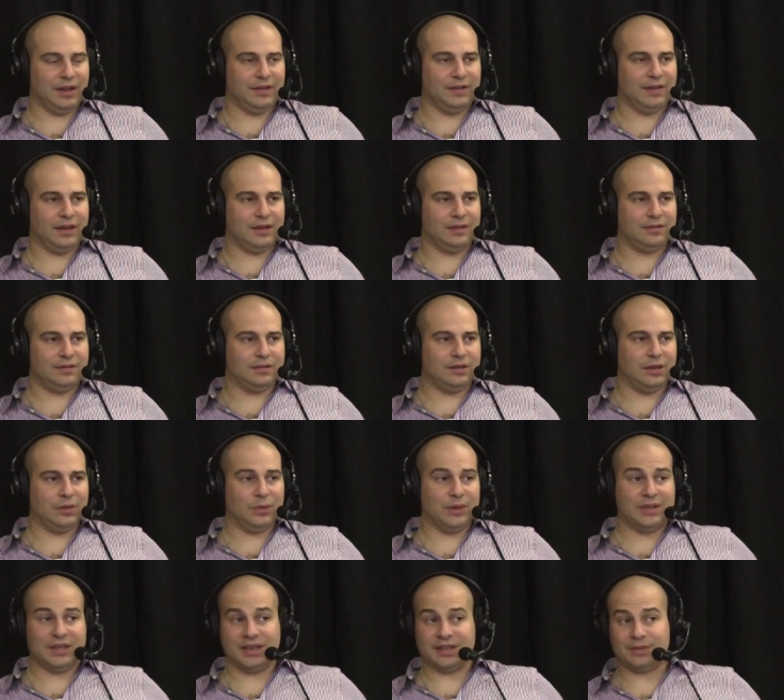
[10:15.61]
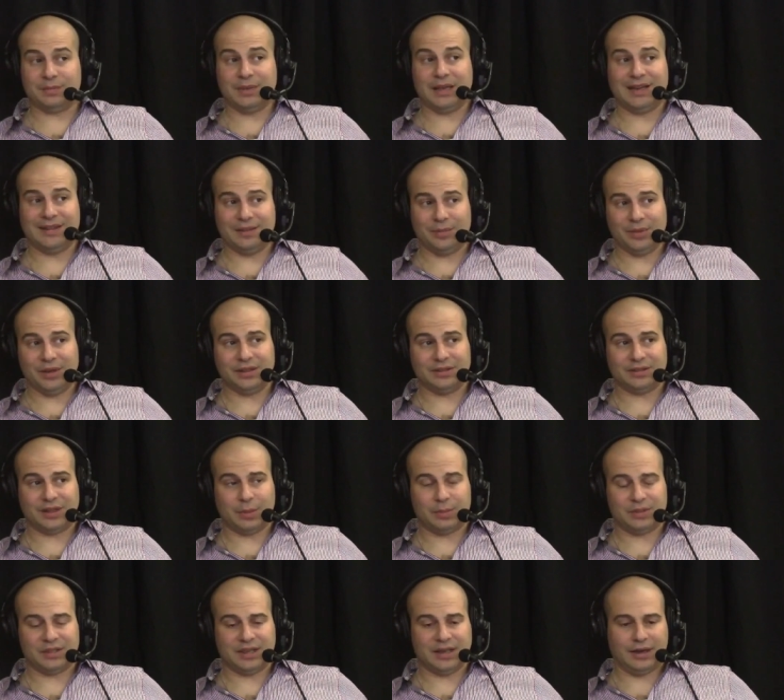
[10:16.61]
and then did we test man in the middle
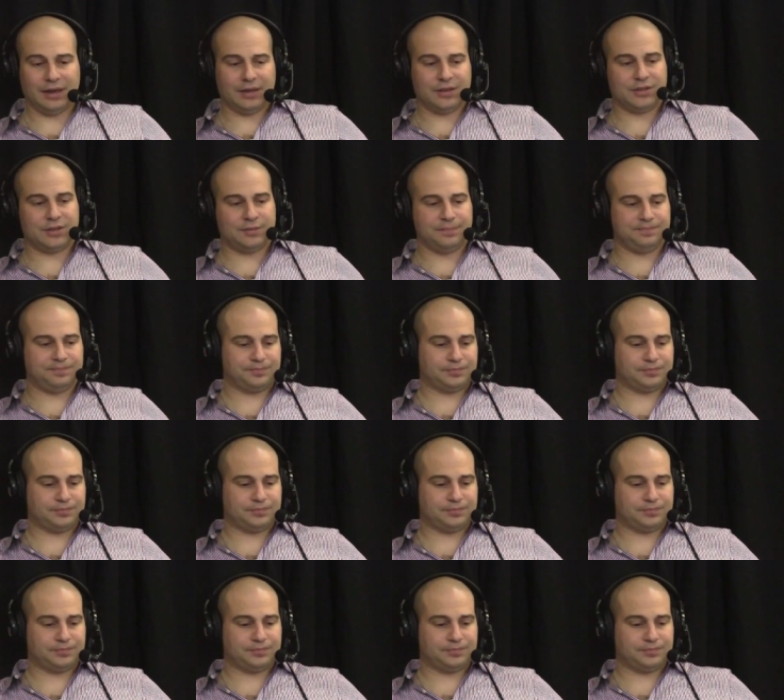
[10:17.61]
type attacks,